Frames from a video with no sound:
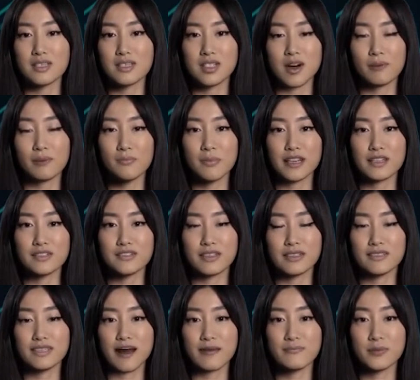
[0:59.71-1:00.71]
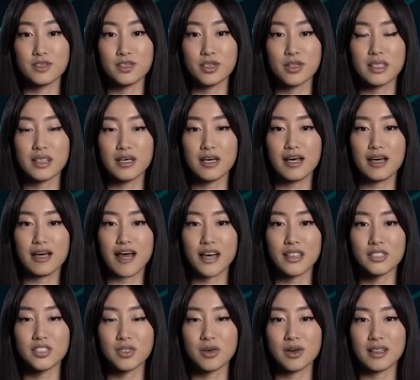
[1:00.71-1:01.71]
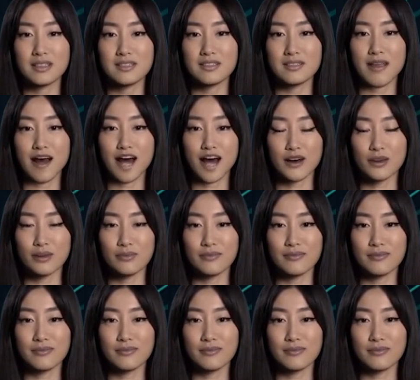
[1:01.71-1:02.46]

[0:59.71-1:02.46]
Don't miss this opportunity and join us now.